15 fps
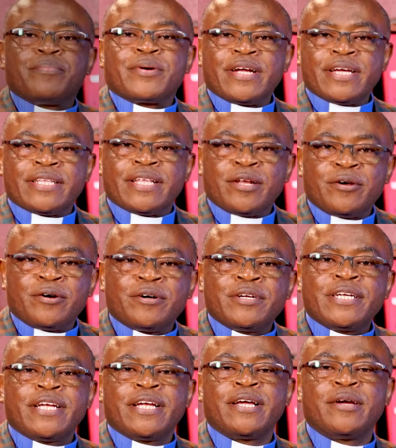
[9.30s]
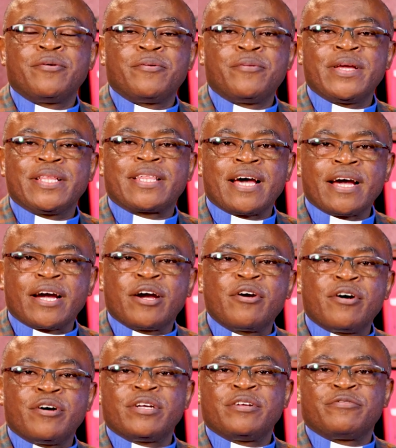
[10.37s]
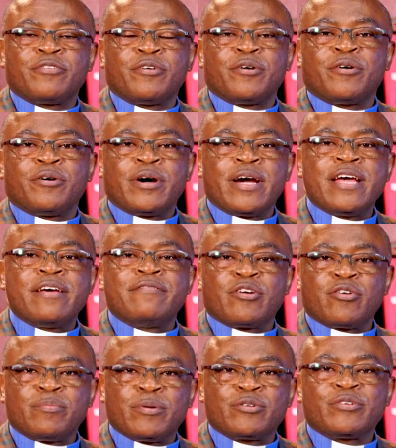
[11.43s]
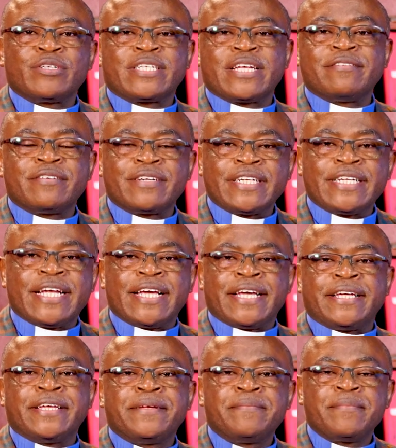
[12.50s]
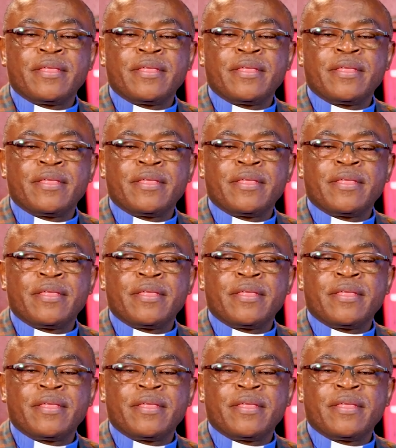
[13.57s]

Praise the Lord. We thank God for every opportunity every day.